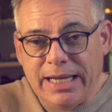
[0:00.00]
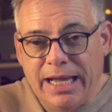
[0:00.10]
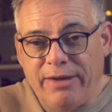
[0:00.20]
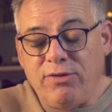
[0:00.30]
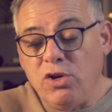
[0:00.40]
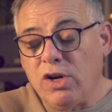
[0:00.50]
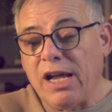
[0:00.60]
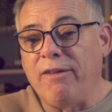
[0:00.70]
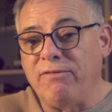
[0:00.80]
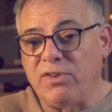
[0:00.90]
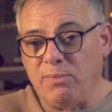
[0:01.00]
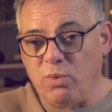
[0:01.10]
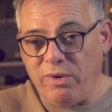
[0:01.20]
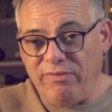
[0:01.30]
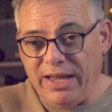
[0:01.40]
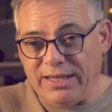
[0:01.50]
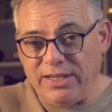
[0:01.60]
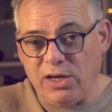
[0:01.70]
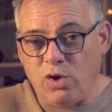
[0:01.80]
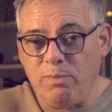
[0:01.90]
If you're not comfortable with this,
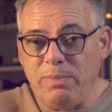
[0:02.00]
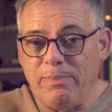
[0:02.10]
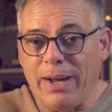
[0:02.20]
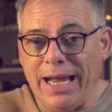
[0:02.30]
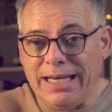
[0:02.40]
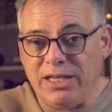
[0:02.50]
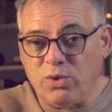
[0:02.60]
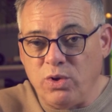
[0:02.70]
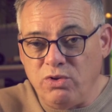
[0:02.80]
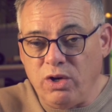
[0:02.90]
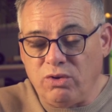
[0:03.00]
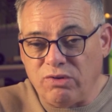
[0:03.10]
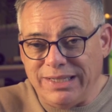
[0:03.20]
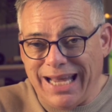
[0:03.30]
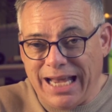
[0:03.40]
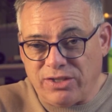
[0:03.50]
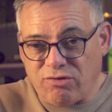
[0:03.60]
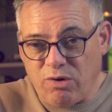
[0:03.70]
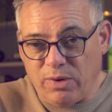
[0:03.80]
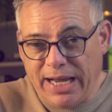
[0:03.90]
it could be paid into a notary's
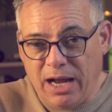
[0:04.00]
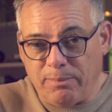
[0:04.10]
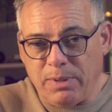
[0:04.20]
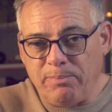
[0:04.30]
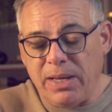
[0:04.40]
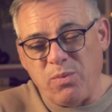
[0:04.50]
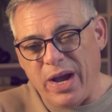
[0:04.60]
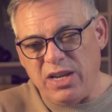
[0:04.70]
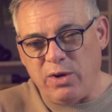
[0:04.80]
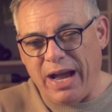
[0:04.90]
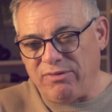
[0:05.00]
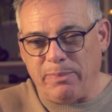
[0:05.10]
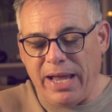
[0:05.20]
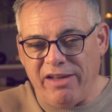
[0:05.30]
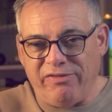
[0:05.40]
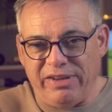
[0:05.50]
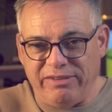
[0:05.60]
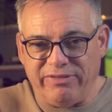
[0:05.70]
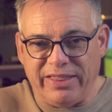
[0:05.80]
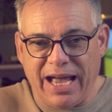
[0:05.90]
escrow account, but be aware you have to pay a fee
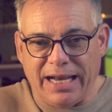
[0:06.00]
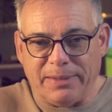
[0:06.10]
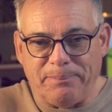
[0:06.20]
for that.